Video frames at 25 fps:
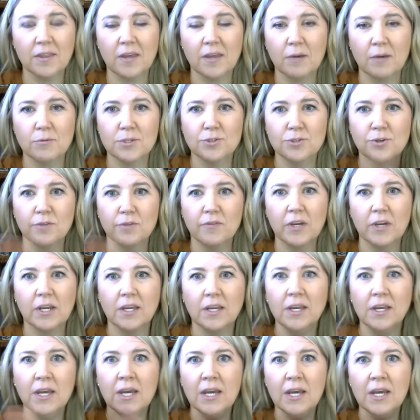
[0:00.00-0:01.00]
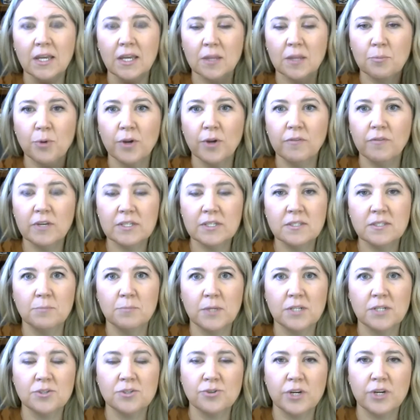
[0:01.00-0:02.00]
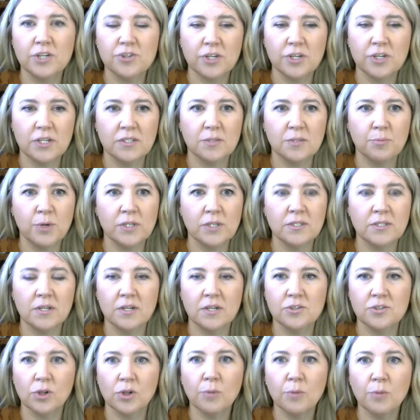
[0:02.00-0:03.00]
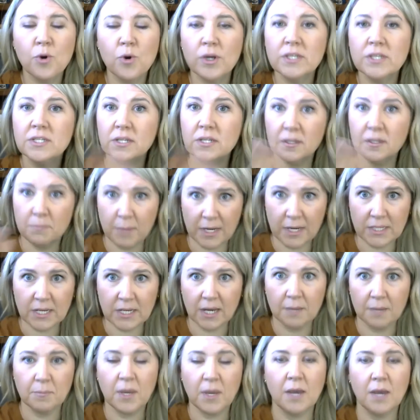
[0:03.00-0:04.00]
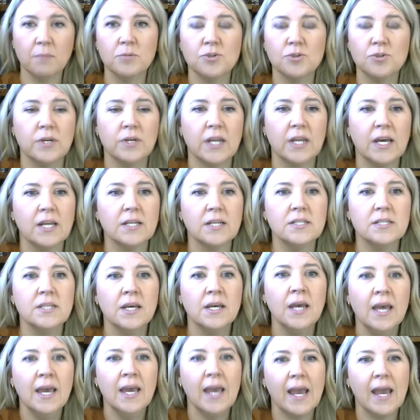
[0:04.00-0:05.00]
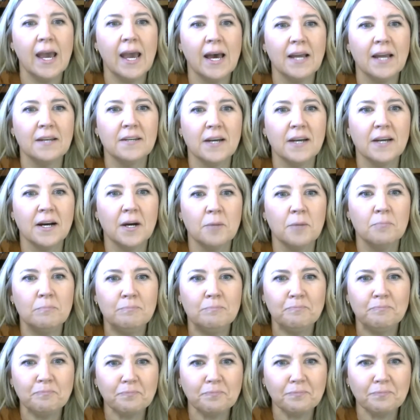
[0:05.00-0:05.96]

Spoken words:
I was serving in the previous administration as a presidential appointee, and my time came to an end. And